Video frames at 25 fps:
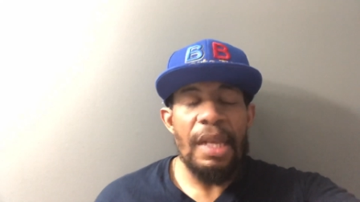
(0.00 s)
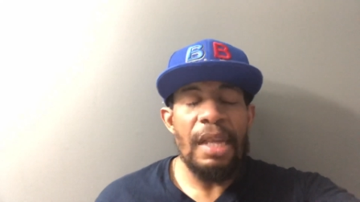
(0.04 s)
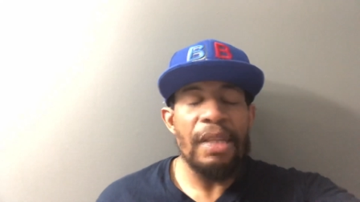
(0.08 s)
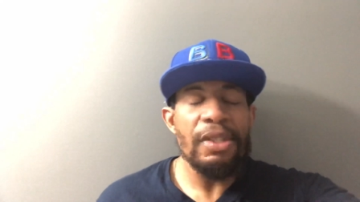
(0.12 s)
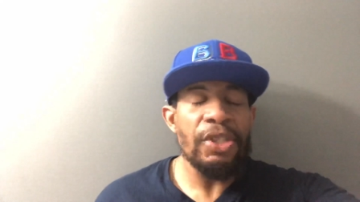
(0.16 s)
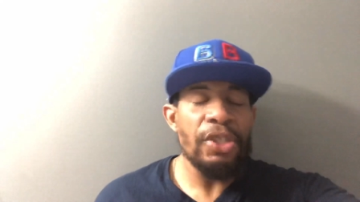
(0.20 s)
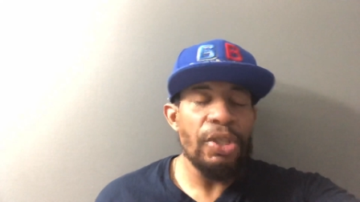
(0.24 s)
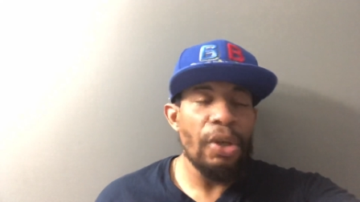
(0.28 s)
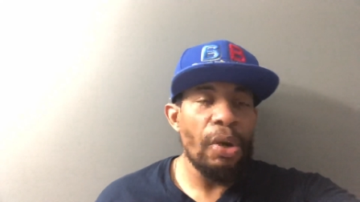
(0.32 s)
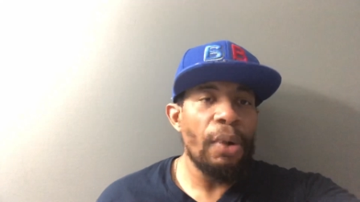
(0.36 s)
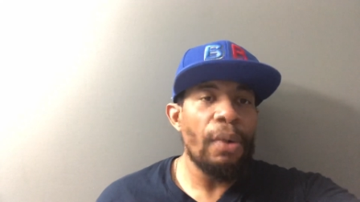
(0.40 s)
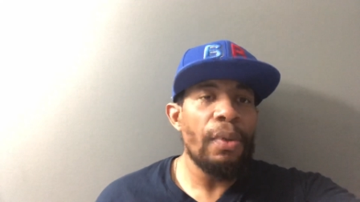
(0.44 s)

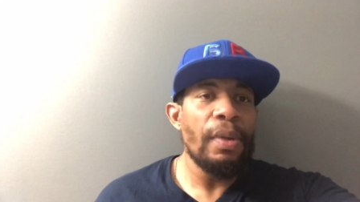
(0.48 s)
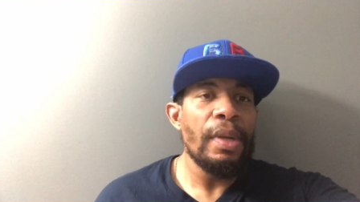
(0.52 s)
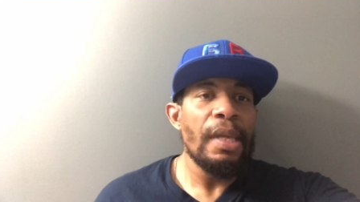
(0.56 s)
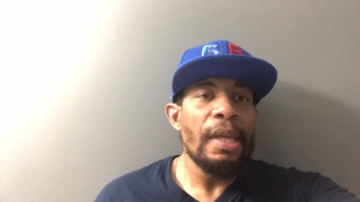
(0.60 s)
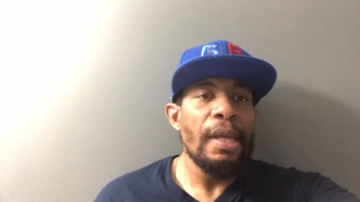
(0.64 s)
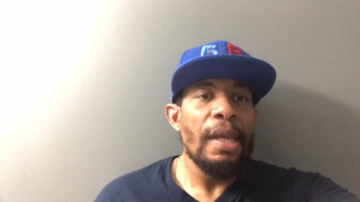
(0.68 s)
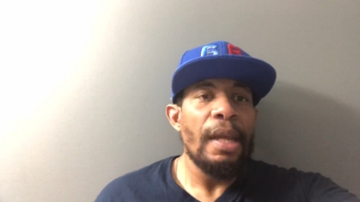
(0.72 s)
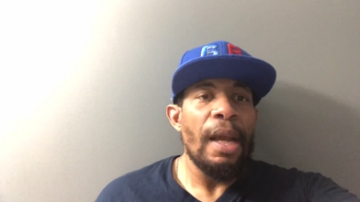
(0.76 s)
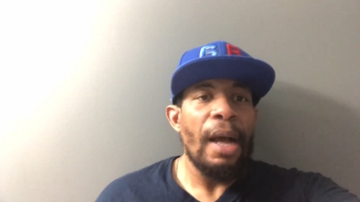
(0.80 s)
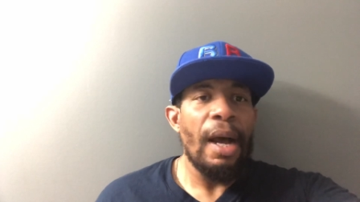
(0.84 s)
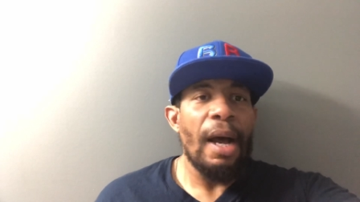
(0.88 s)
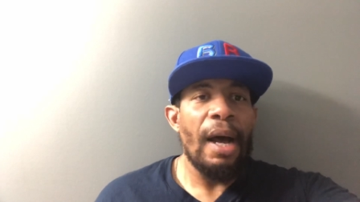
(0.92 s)
So
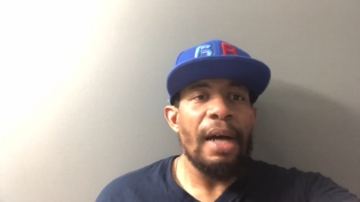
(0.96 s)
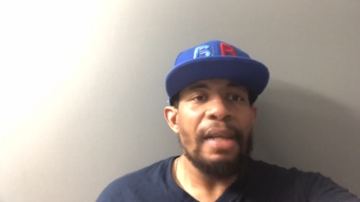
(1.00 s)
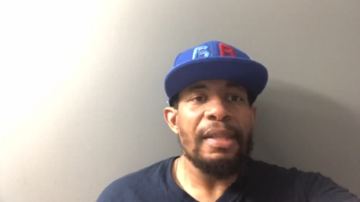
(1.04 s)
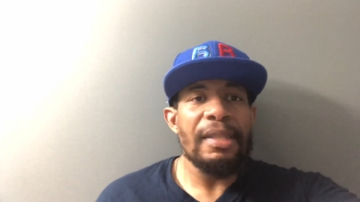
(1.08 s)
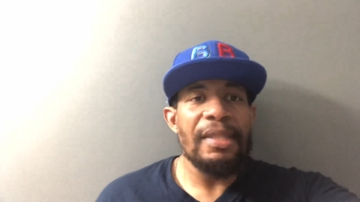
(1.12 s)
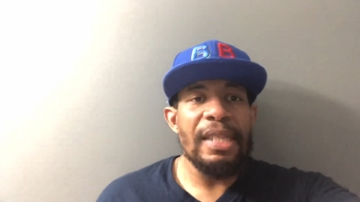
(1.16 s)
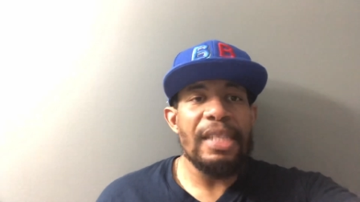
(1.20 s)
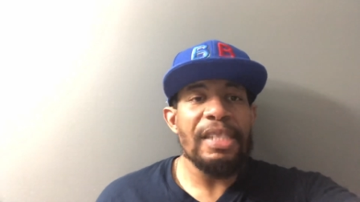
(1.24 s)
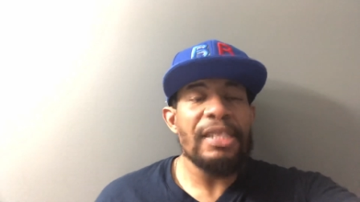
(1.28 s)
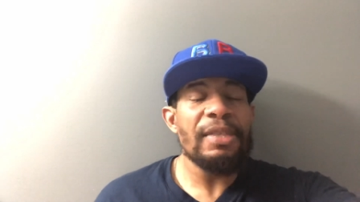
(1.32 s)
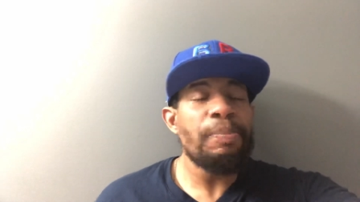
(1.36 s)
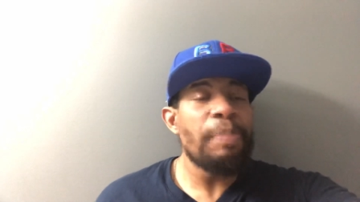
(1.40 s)
uh,
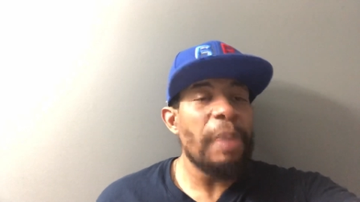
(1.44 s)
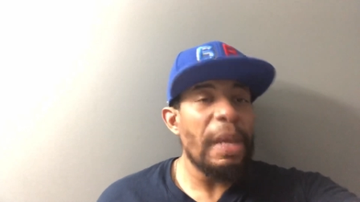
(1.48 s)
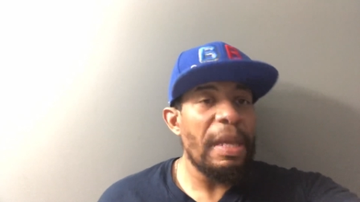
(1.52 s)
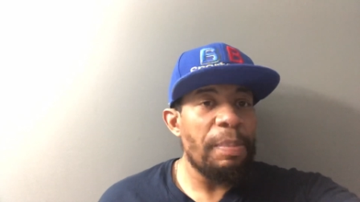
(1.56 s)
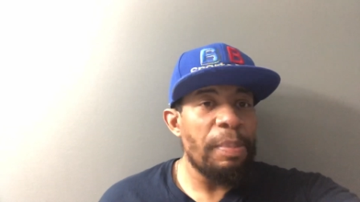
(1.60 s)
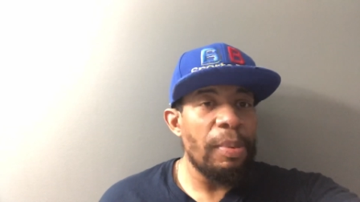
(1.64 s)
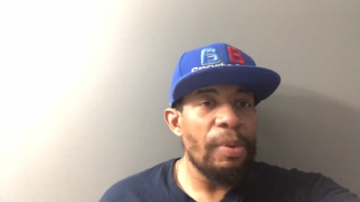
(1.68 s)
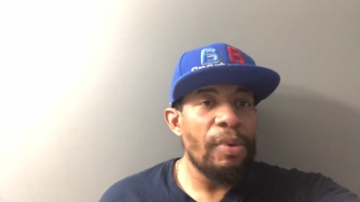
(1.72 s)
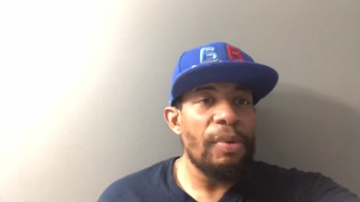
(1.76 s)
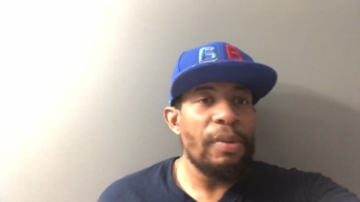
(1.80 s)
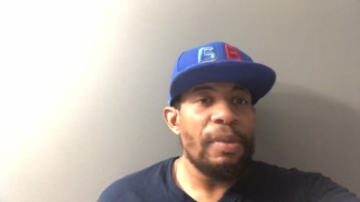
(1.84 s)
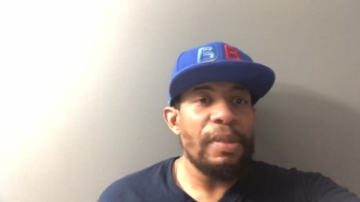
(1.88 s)
these
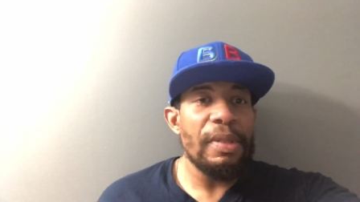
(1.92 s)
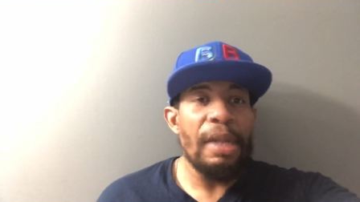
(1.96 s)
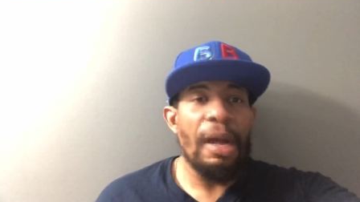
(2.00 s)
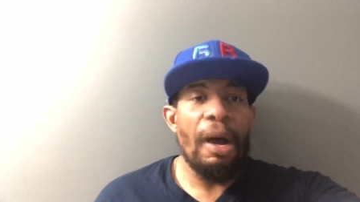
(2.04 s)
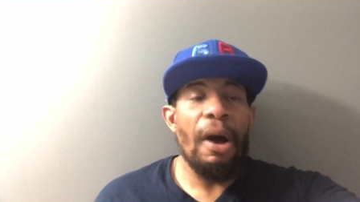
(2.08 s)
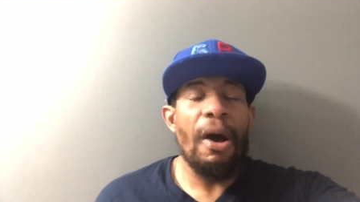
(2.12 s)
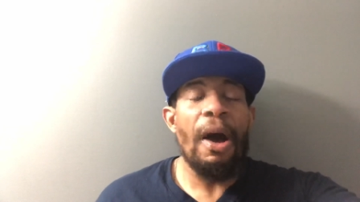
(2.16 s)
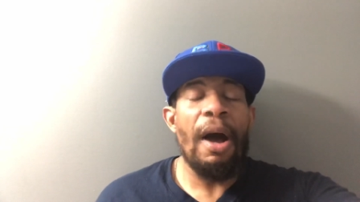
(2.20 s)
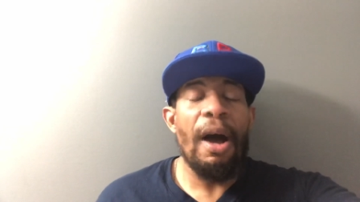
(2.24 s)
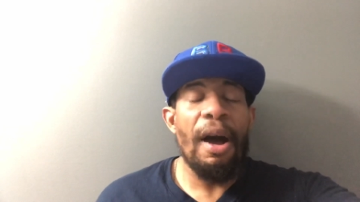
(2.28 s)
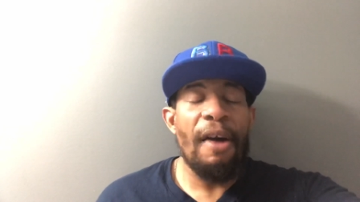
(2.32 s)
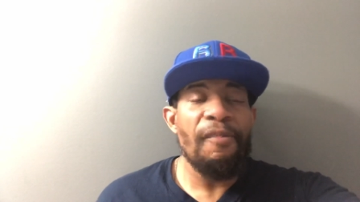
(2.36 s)
people
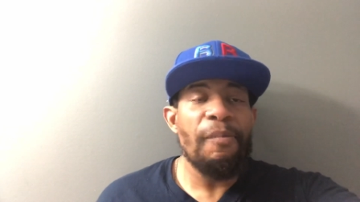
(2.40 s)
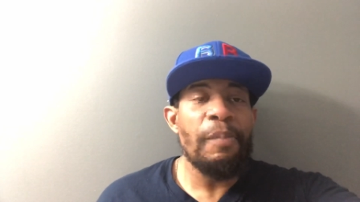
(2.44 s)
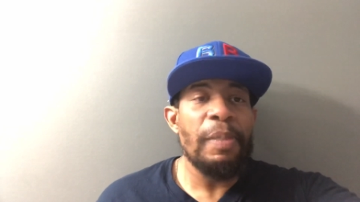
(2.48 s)
are uh,